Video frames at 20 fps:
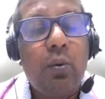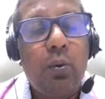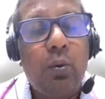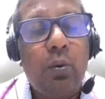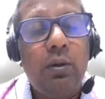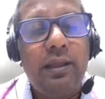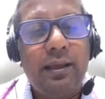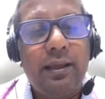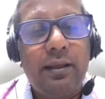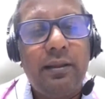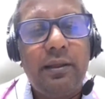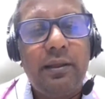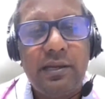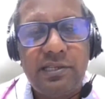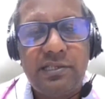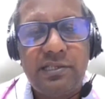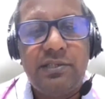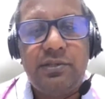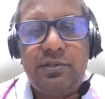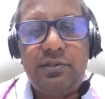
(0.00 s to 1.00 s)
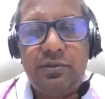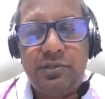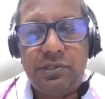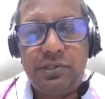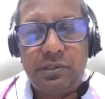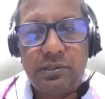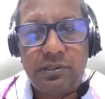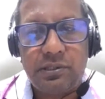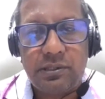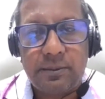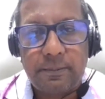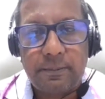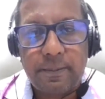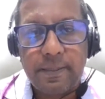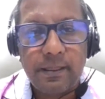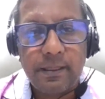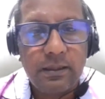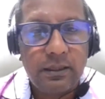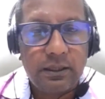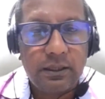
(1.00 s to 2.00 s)
all the other institutions.
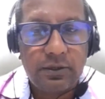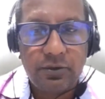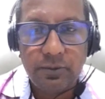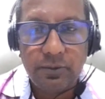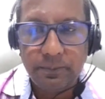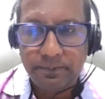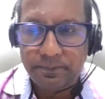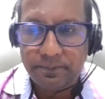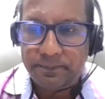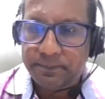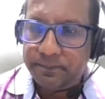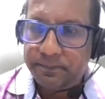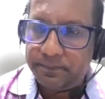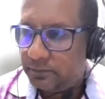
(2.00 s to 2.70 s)
Thank you.